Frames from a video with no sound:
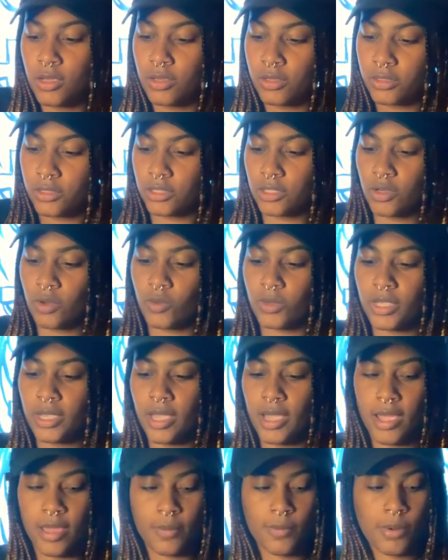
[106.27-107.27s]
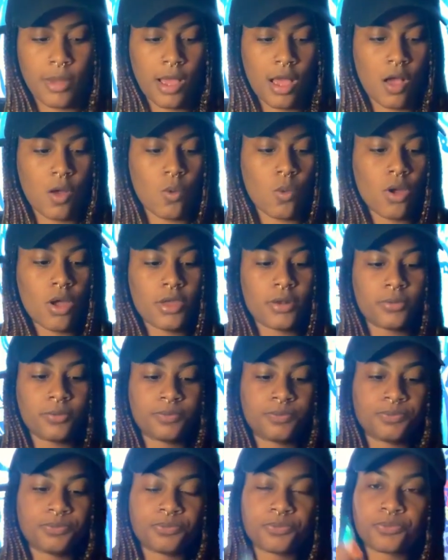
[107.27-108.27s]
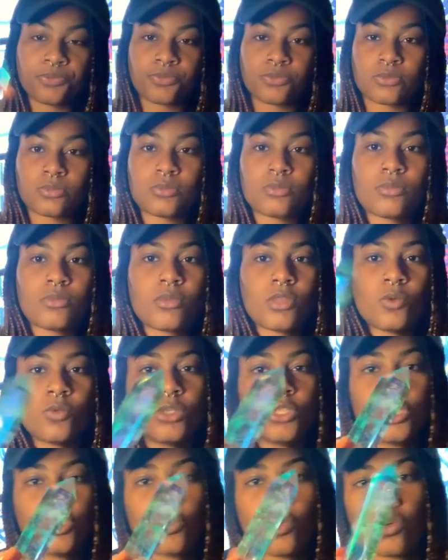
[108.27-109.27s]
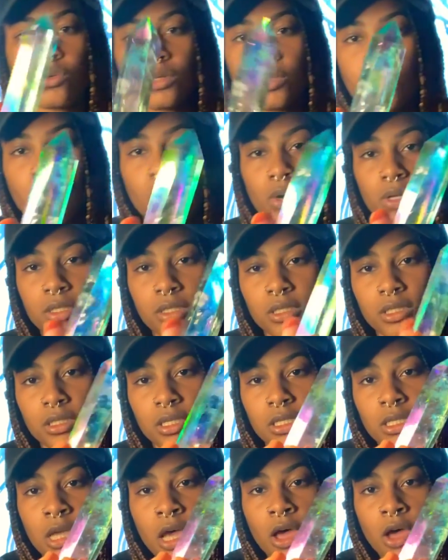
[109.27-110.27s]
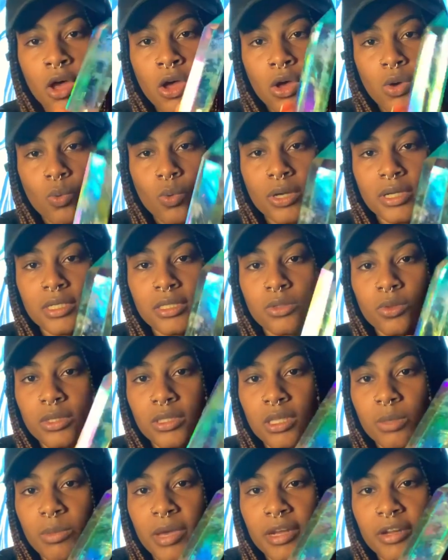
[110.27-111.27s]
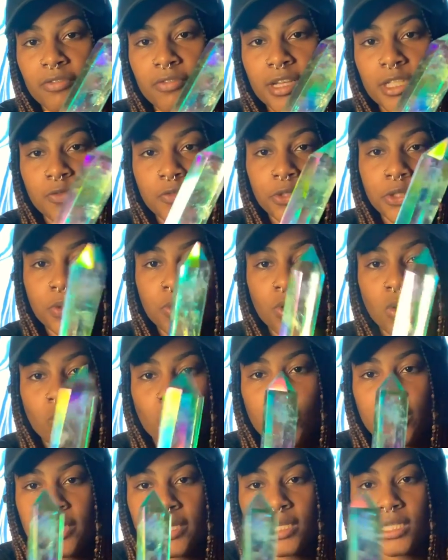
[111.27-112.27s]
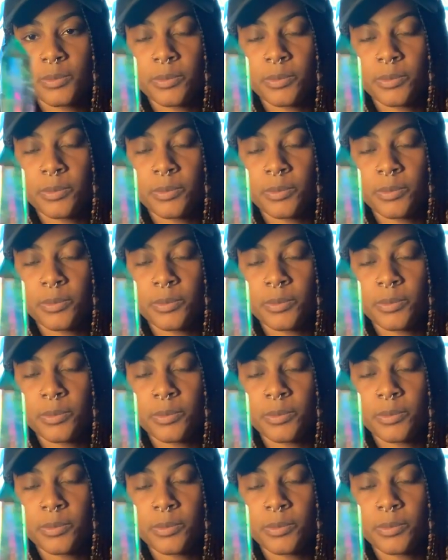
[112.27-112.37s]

So we got pile 1, which is aura quartz. This is what is going to manifest for you, or what is